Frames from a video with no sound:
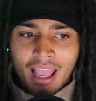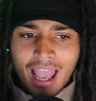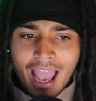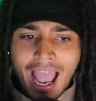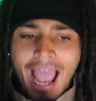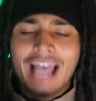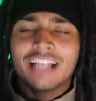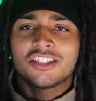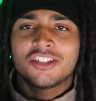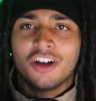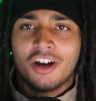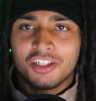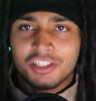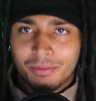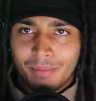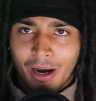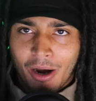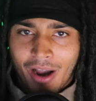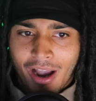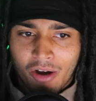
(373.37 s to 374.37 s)
has talked
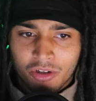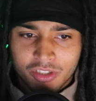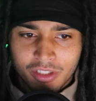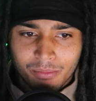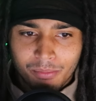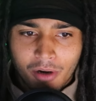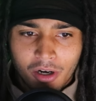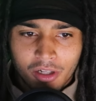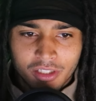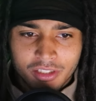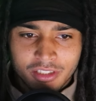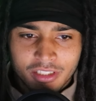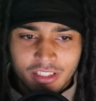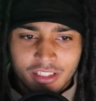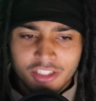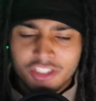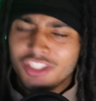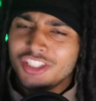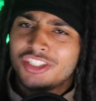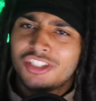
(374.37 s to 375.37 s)
about housing
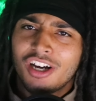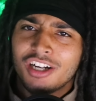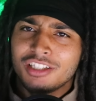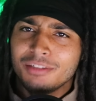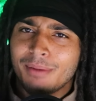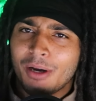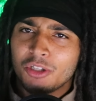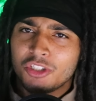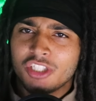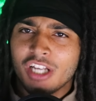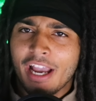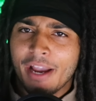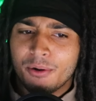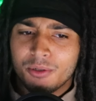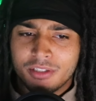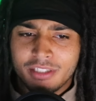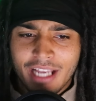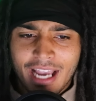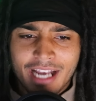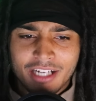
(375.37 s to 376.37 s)
policy. She's talked about
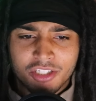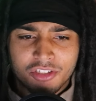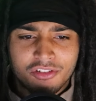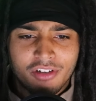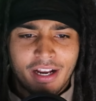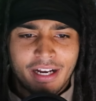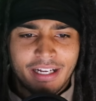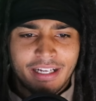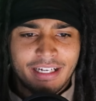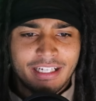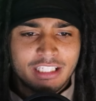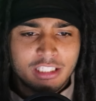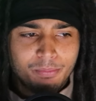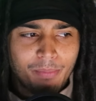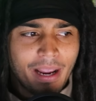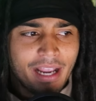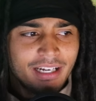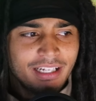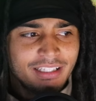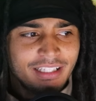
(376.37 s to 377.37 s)
child tax credit,
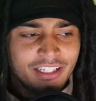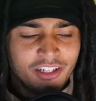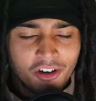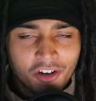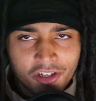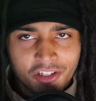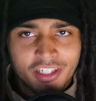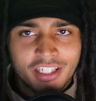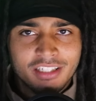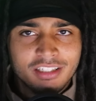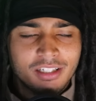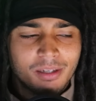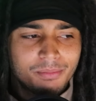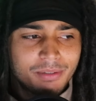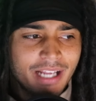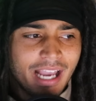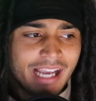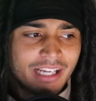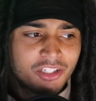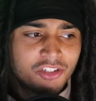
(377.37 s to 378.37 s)
expanding the earned income
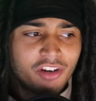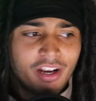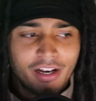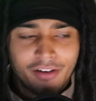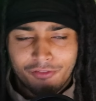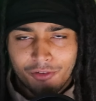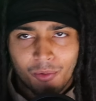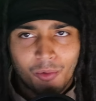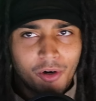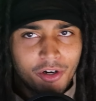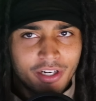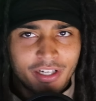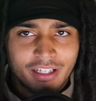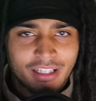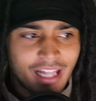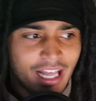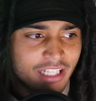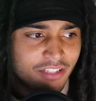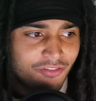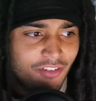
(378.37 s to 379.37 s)
tax credit for working
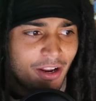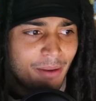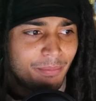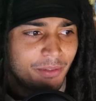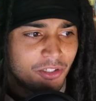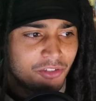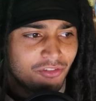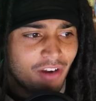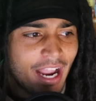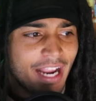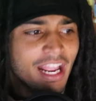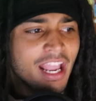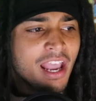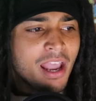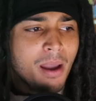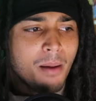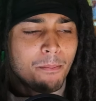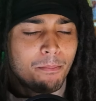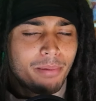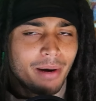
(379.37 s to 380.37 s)
class families, right?
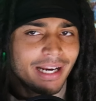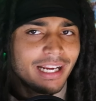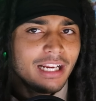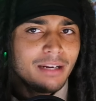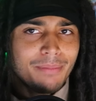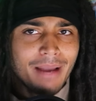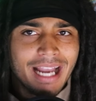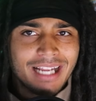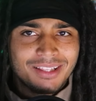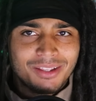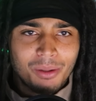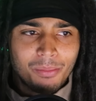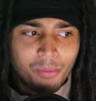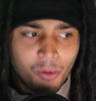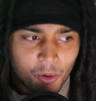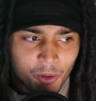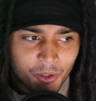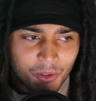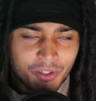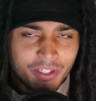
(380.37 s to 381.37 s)
Bringing back the
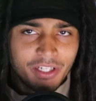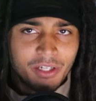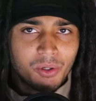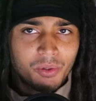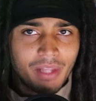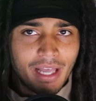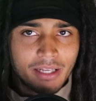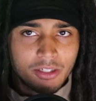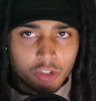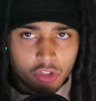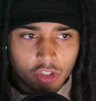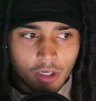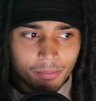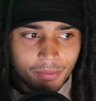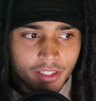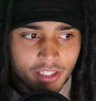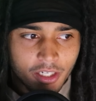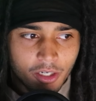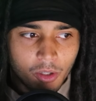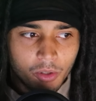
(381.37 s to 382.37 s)
border deal that
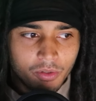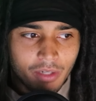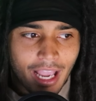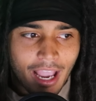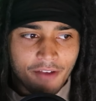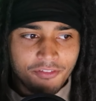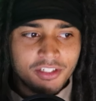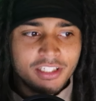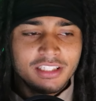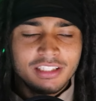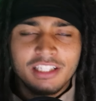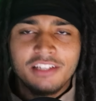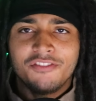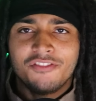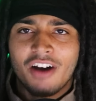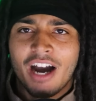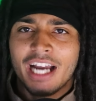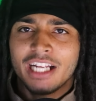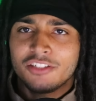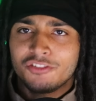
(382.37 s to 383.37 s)
Trump killed, FTC
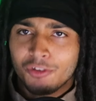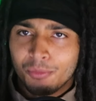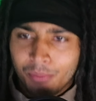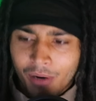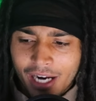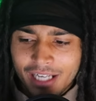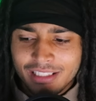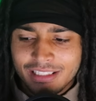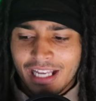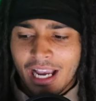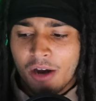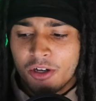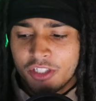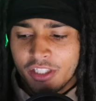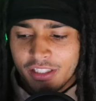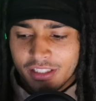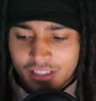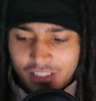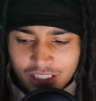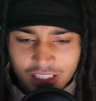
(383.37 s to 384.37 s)
fines for price
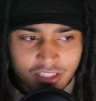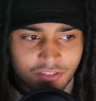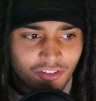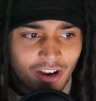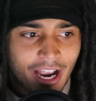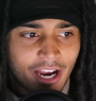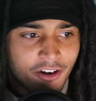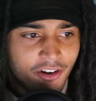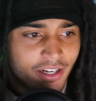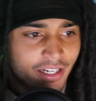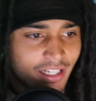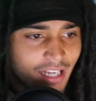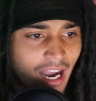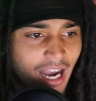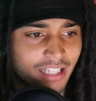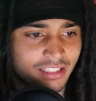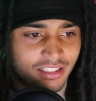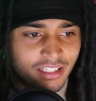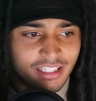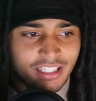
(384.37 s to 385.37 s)
gouging, a ceasefire in
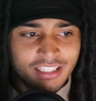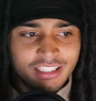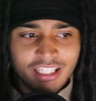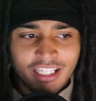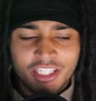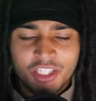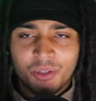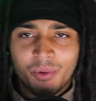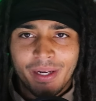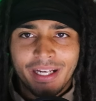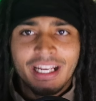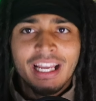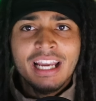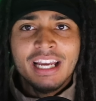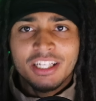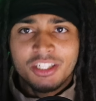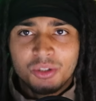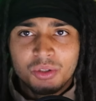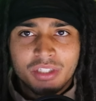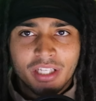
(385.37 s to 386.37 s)
Gaza, continuing
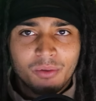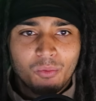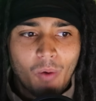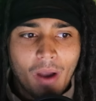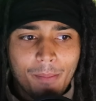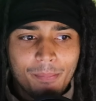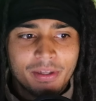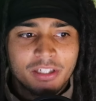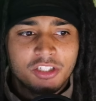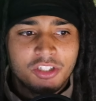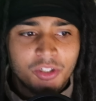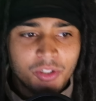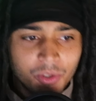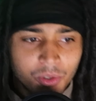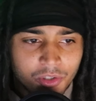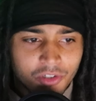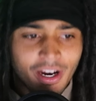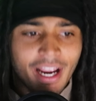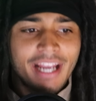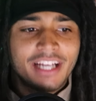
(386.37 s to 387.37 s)
to send weapons to
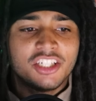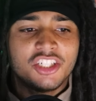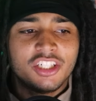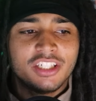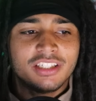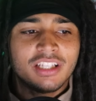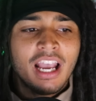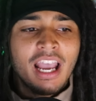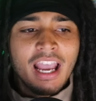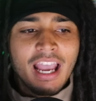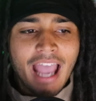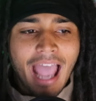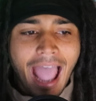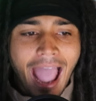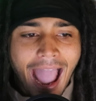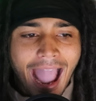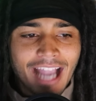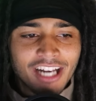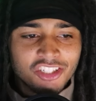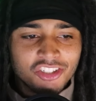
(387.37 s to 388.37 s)
Ukraine. She's
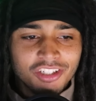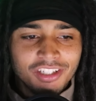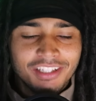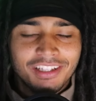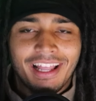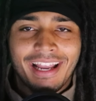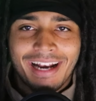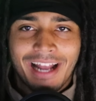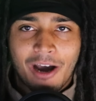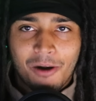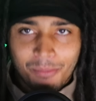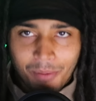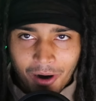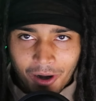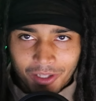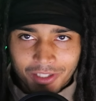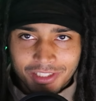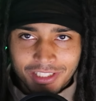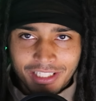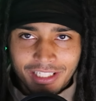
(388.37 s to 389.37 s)
actually laid out
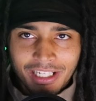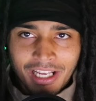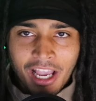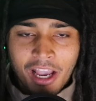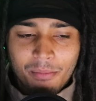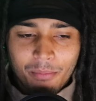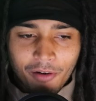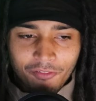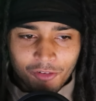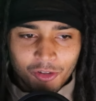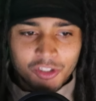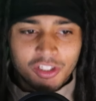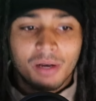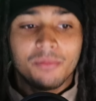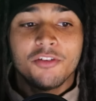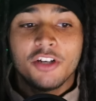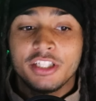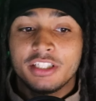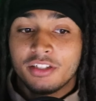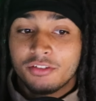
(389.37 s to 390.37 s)
policy, but for
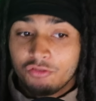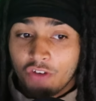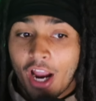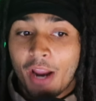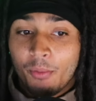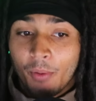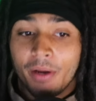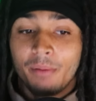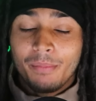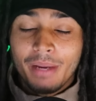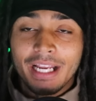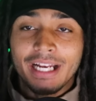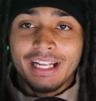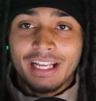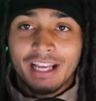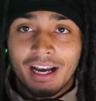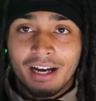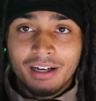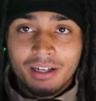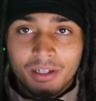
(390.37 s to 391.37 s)
some reason, right-wing
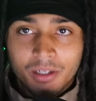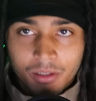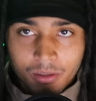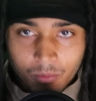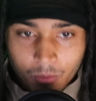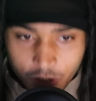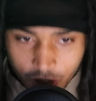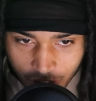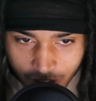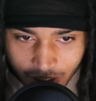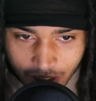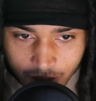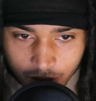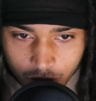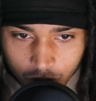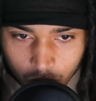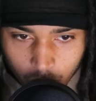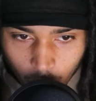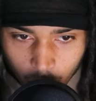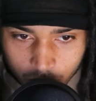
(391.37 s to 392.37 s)
media, which again
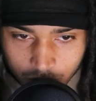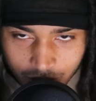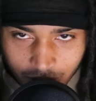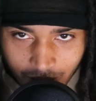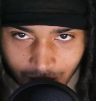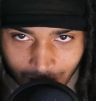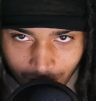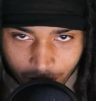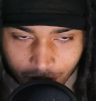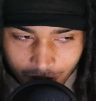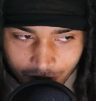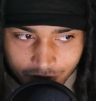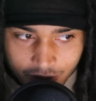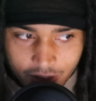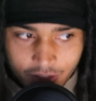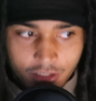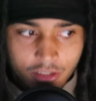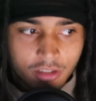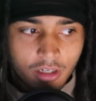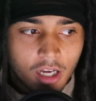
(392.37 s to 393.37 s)
controls the narratives
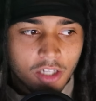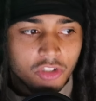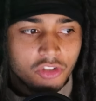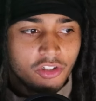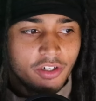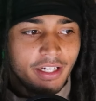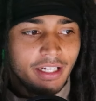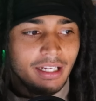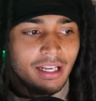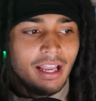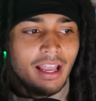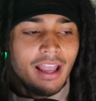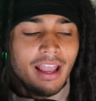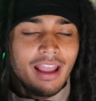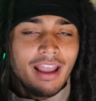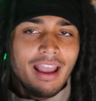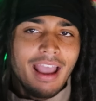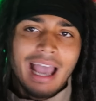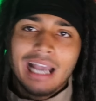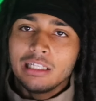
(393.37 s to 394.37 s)
in this country,
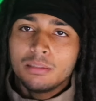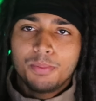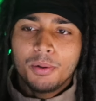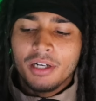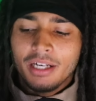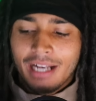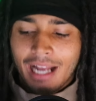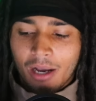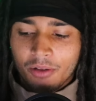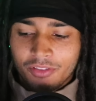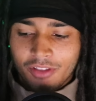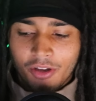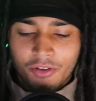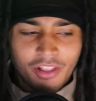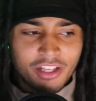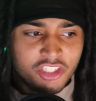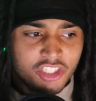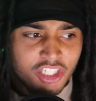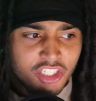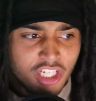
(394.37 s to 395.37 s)
has put it out there
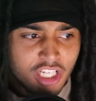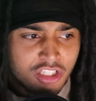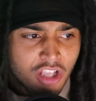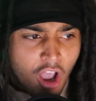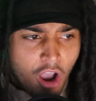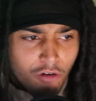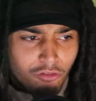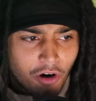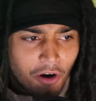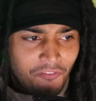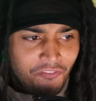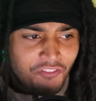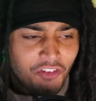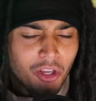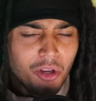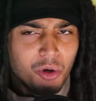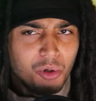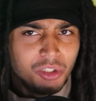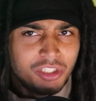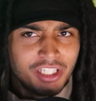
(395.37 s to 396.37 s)
that she just
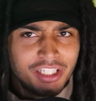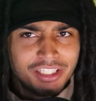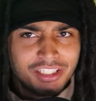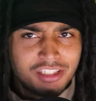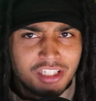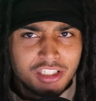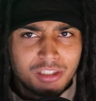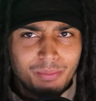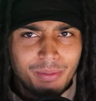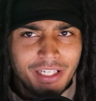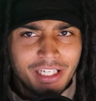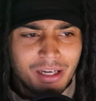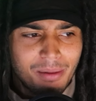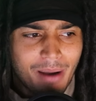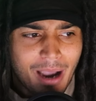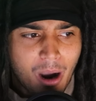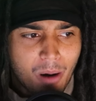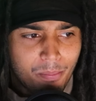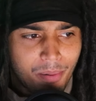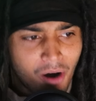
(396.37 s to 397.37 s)
refuses to speak
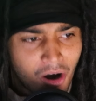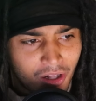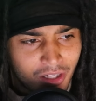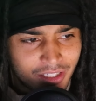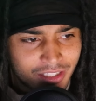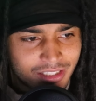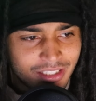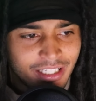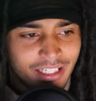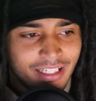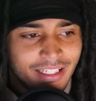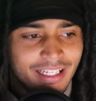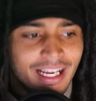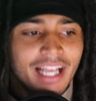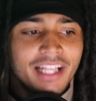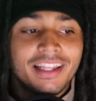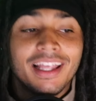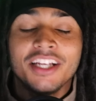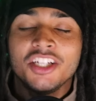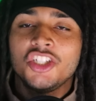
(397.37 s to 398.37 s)
about policy,
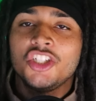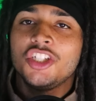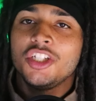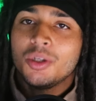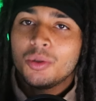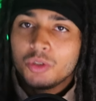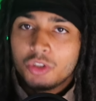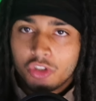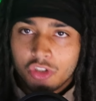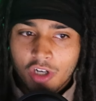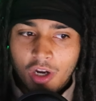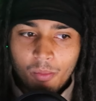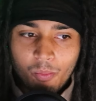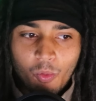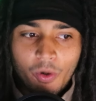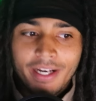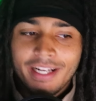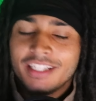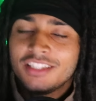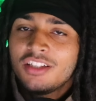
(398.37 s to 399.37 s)
yet they shield Trump
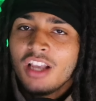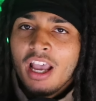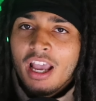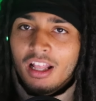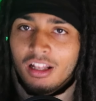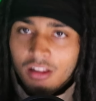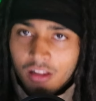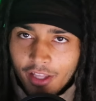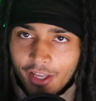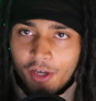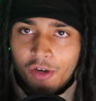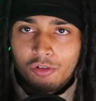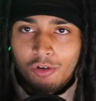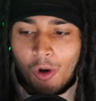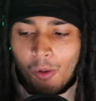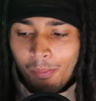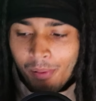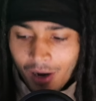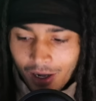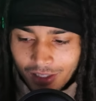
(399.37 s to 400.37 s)
when his
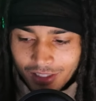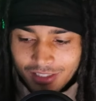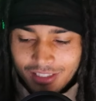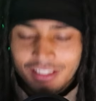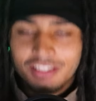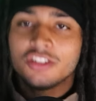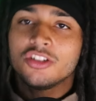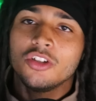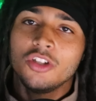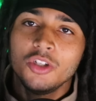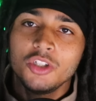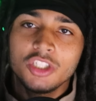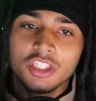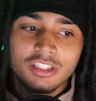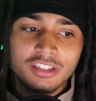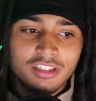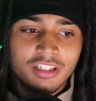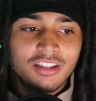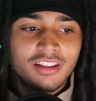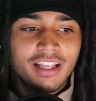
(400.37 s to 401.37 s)
literal policy
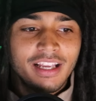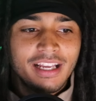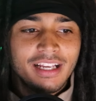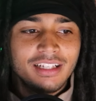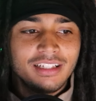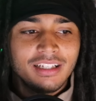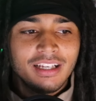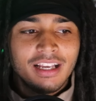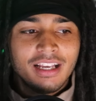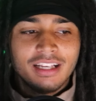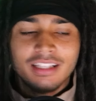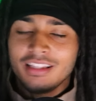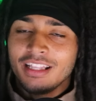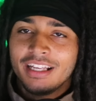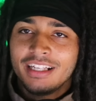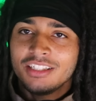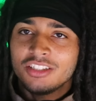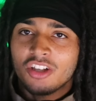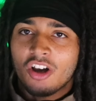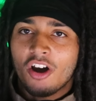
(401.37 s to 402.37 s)
solutions to
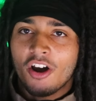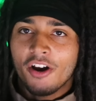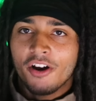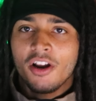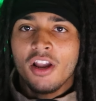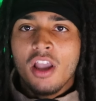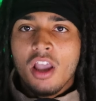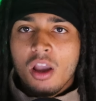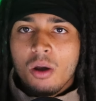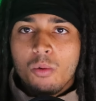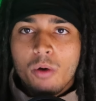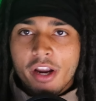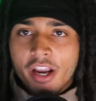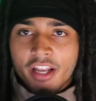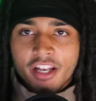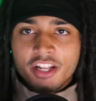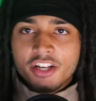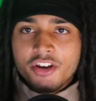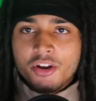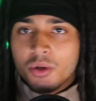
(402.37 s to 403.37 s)
things are, we're
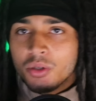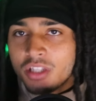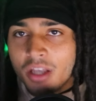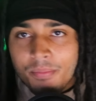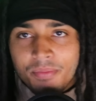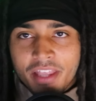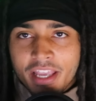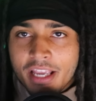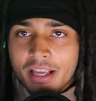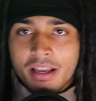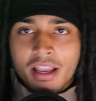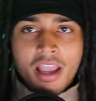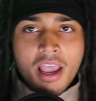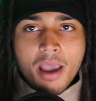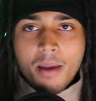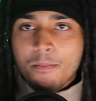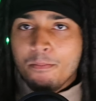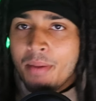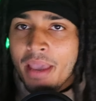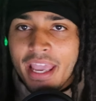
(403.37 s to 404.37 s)
going to do something
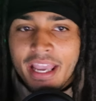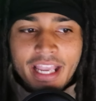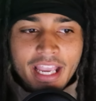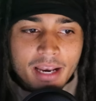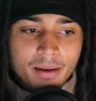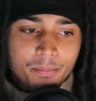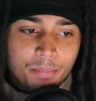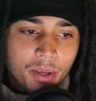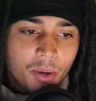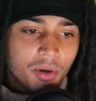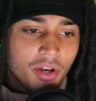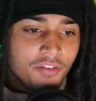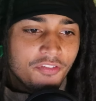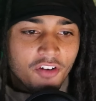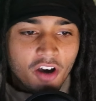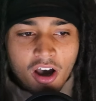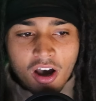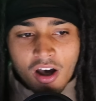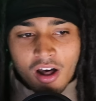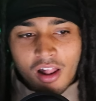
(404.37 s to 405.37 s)
big and
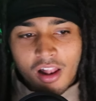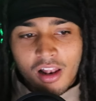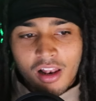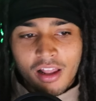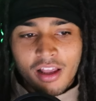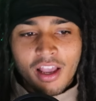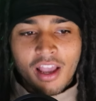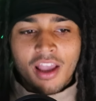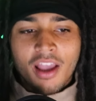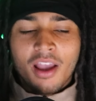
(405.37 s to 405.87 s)
beautiful.